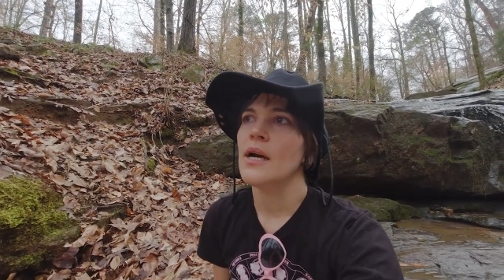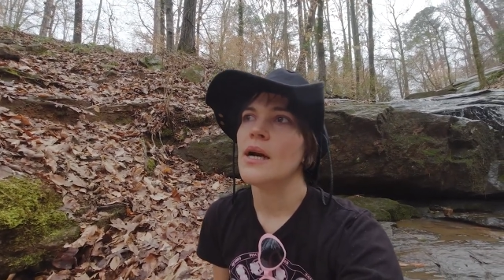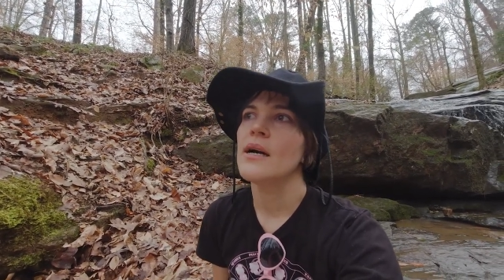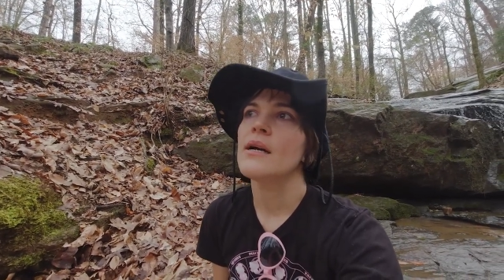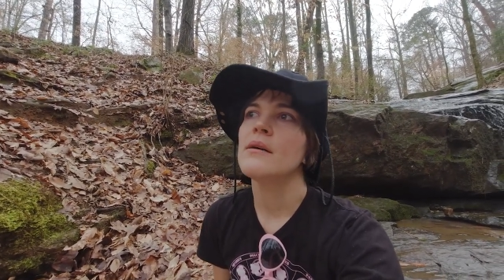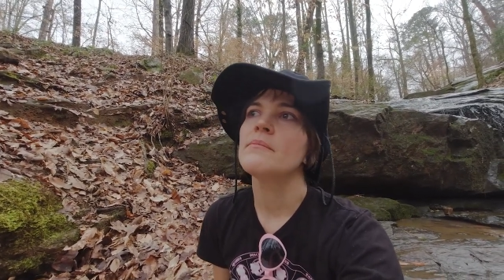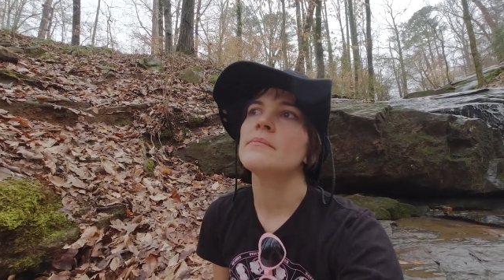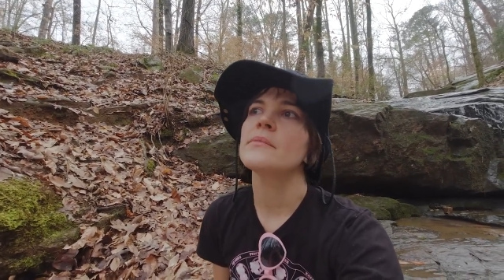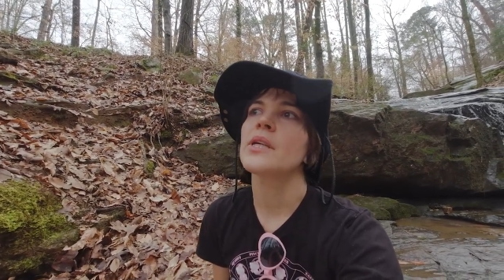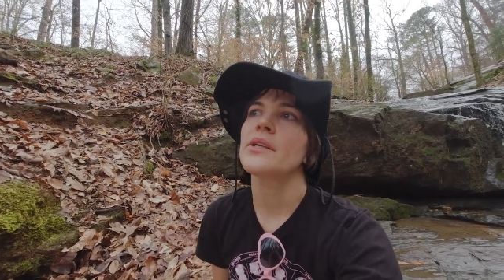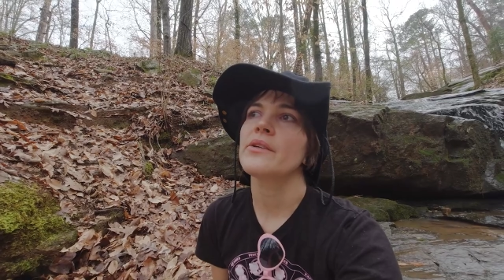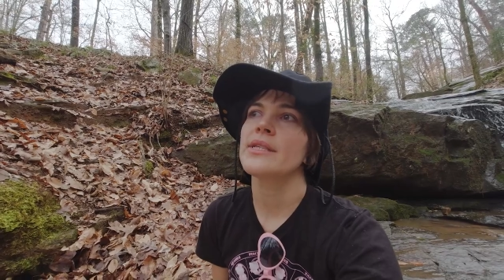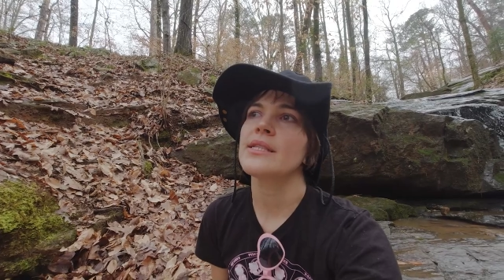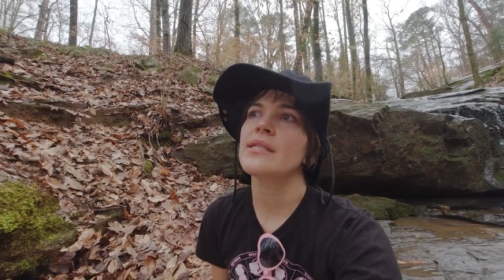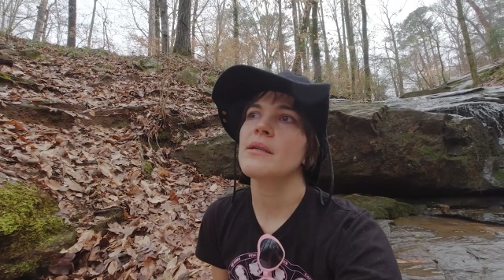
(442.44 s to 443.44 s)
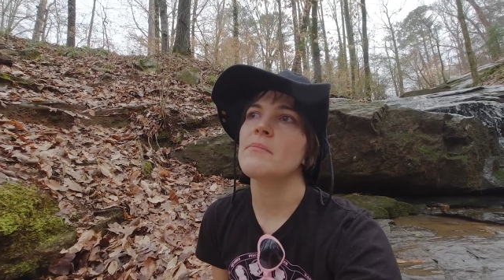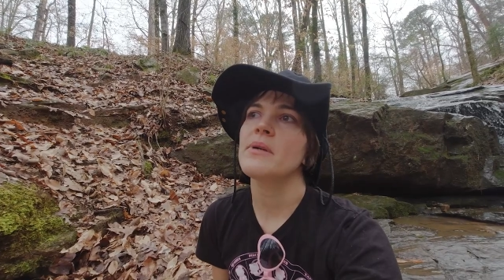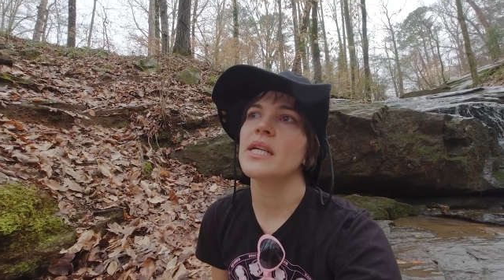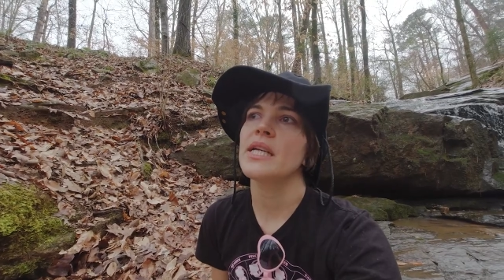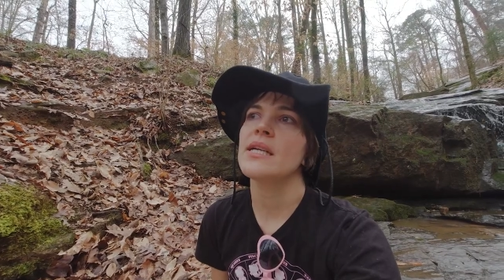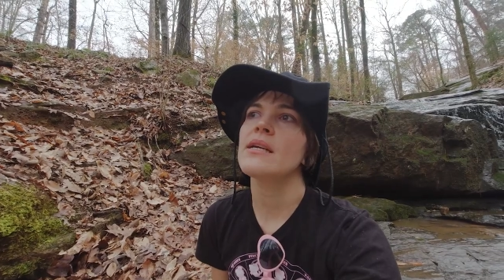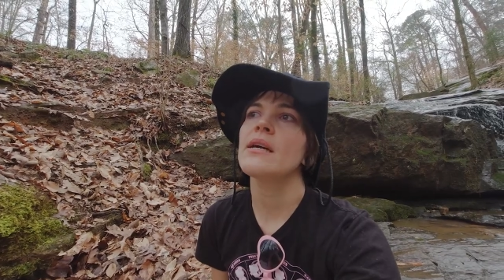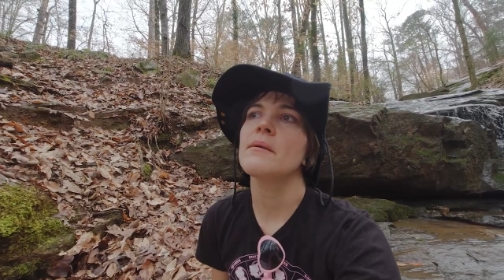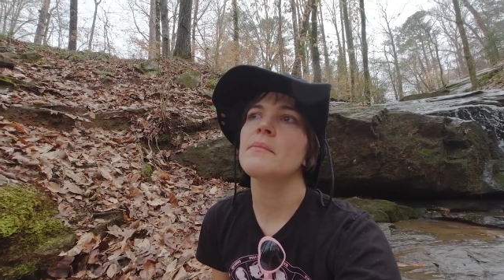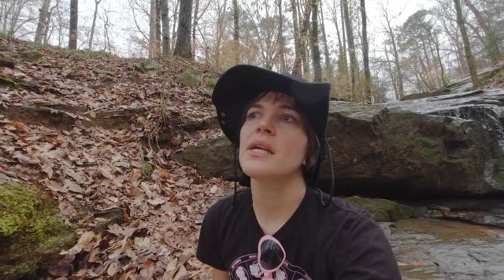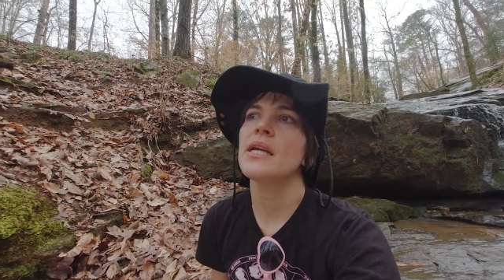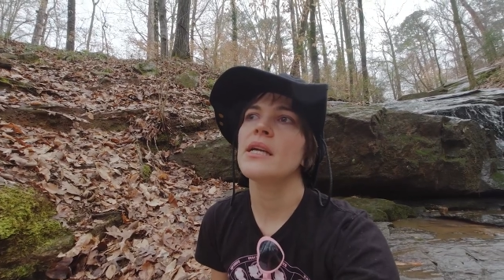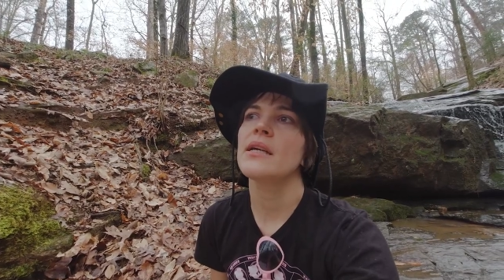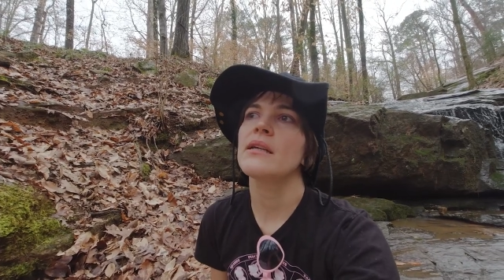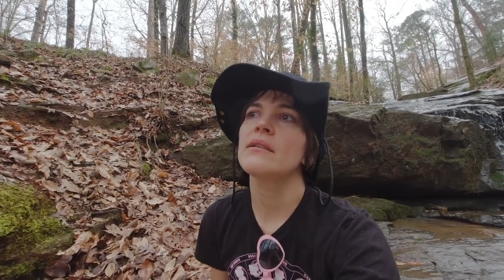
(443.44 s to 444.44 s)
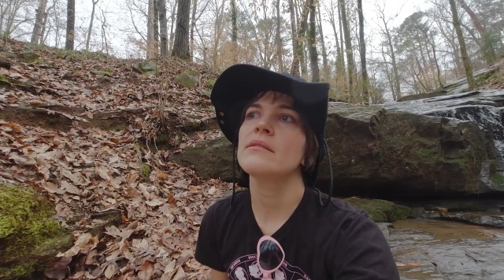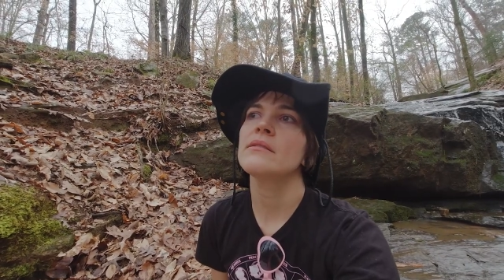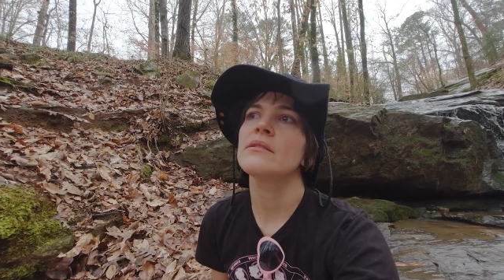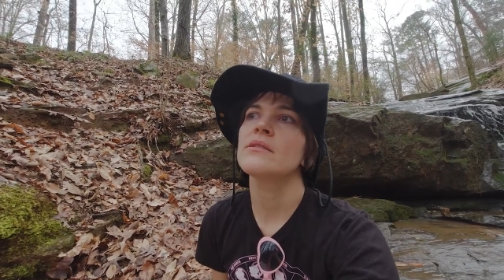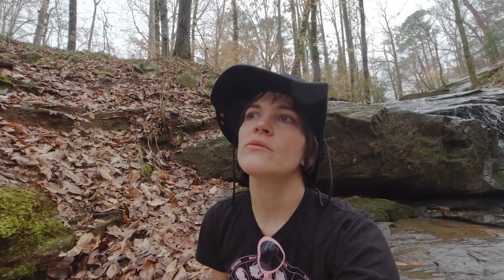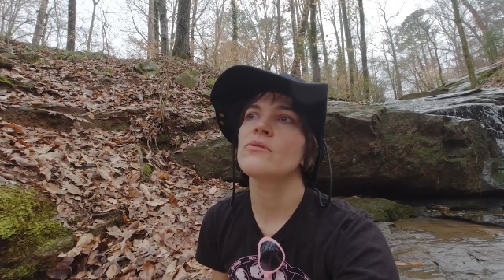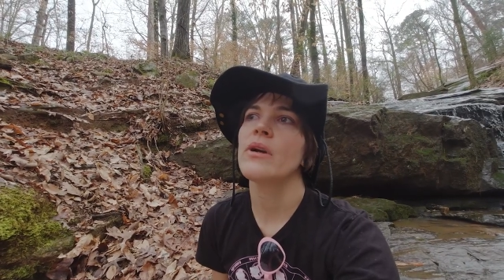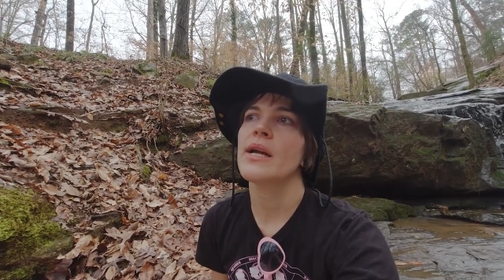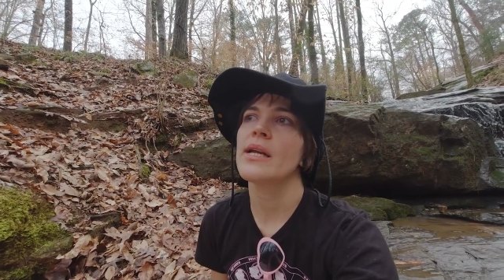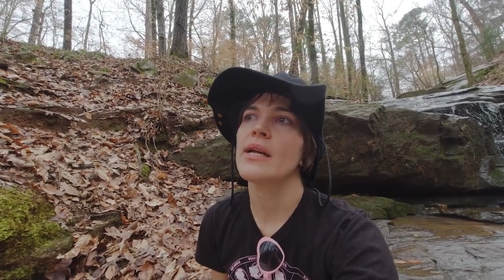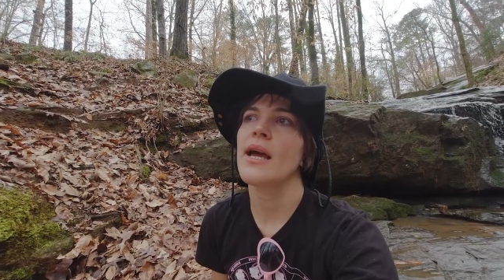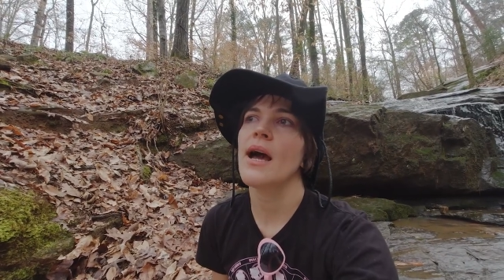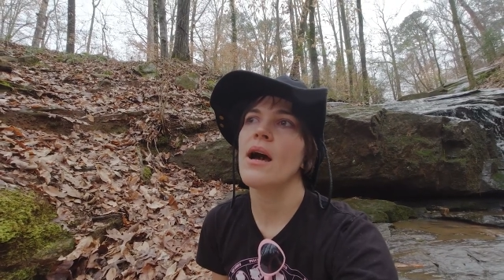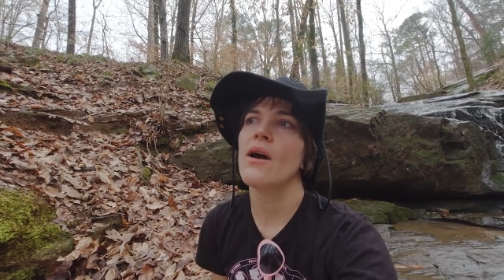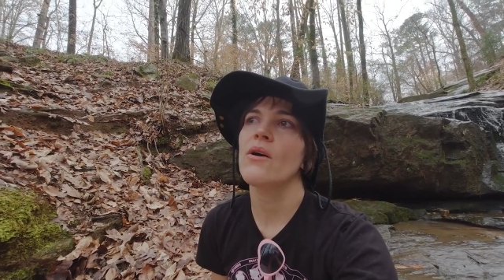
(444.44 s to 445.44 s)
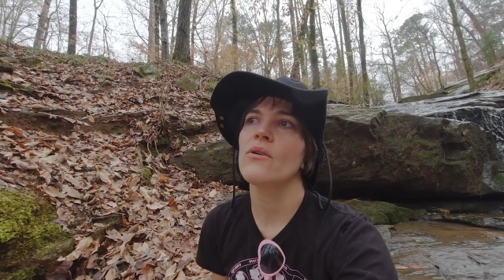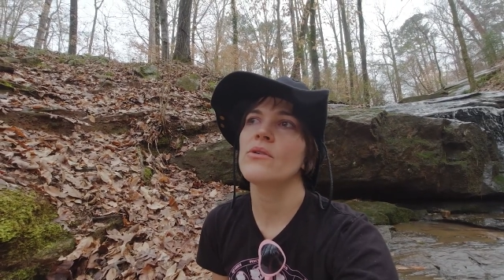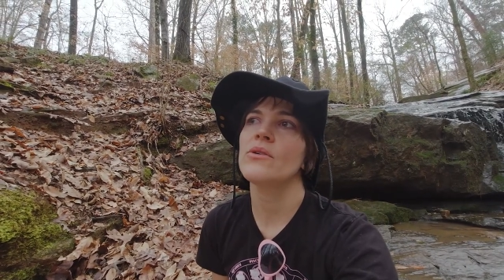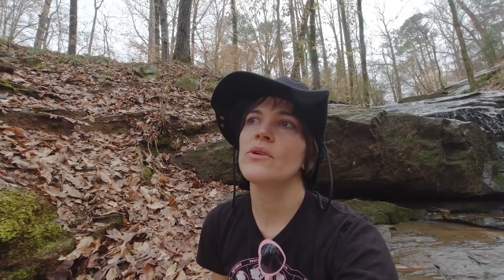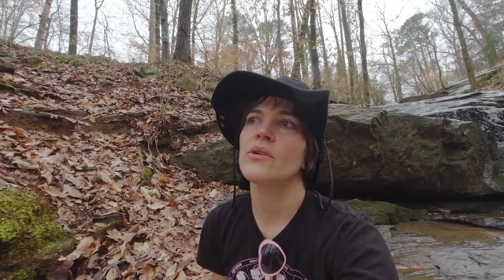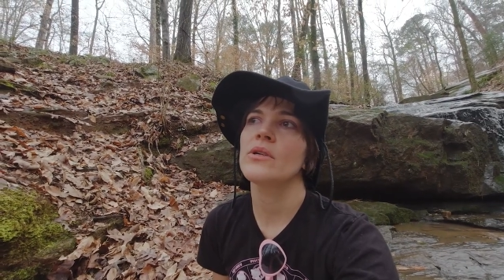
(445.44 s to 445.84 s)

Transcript: Um, there is somebody coming right now,